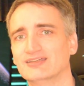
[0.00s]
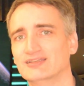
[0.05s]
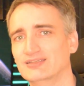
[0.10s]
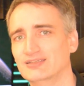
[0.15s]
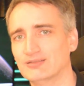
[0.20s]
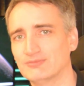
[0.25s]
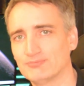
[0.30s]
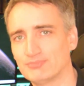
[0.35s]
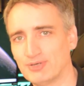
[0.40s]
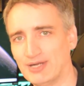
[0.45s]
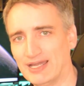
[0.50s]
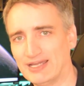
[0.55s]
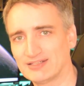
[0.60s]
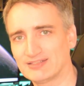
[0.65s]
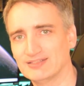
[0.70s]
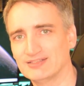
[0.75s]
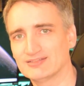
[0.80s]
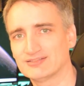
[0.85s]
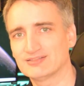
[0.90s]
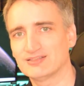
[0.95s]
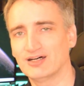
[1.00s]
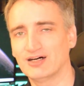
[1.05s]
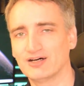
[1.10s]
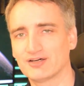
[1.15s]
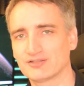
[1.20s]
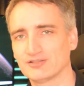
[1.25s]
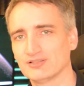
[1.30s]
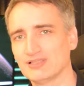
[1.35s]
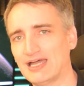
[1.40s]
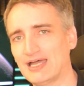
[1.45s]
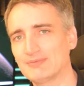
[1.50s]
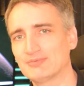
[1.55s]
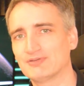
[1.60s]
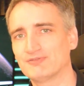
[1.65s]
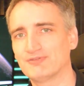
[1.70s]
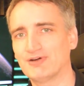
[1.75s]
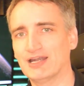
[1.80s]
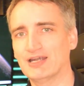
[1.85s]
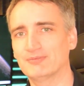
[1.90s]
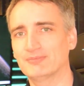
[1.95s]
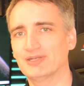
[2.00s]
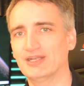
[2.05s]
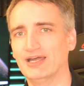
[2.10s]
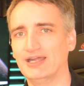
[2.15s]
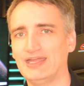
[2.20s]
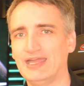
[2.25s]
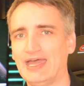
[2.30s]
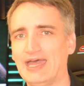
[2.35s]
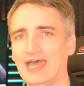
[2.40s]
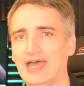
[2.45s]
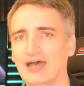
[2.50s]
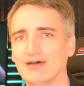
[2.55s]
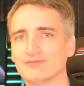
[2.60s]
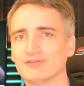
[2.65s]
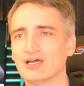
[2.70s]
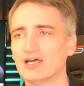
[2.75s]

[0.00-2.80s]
in practice on a lab environment I have.